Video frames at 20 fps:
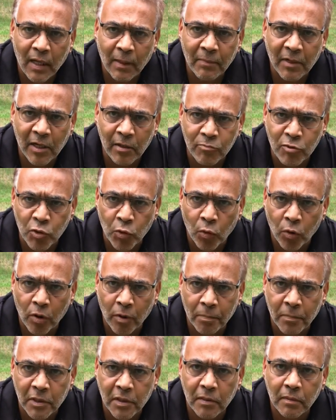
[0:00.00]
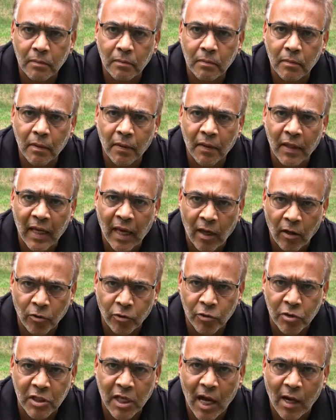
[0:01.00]
It absorbed the
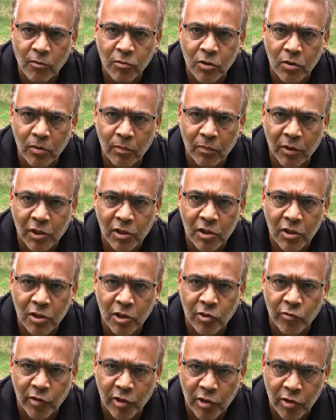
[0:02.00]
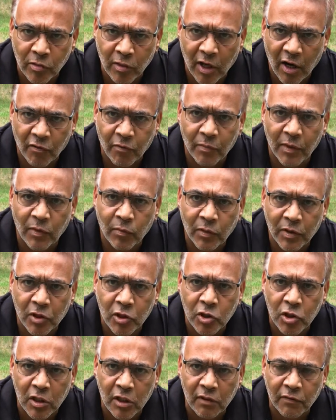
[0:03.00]
Elders Council, which is the traditional government with the
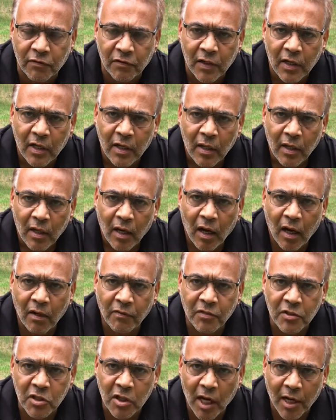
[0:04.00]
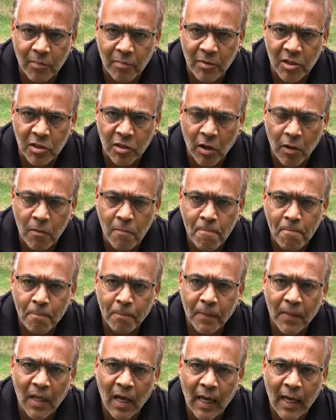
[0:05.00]
chief of Hassanamesit,
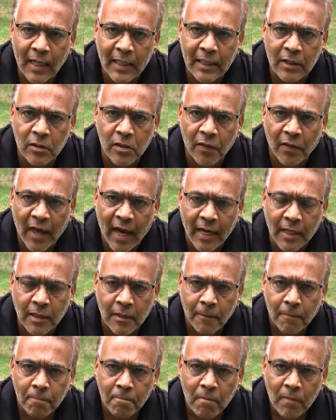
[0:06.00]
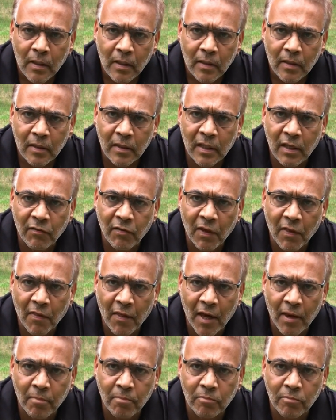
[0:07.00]
into that, giving
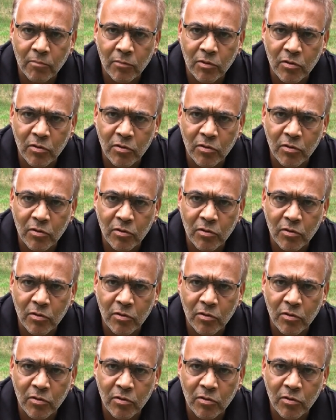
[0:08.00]
them